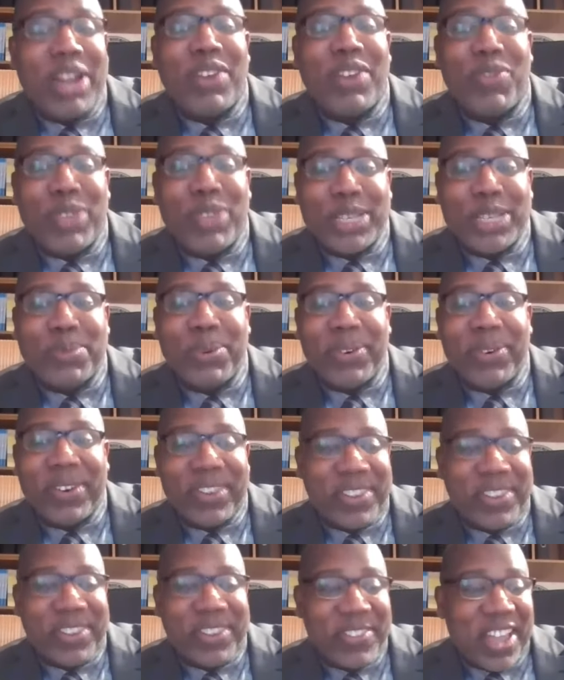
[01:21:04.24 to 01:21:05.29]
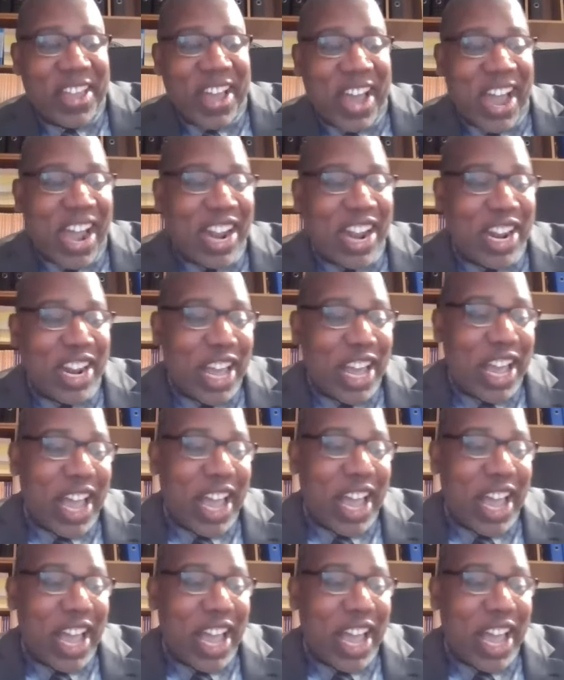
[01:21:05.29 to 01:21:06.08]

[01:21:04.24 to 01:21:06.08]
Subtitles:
when we spoke. And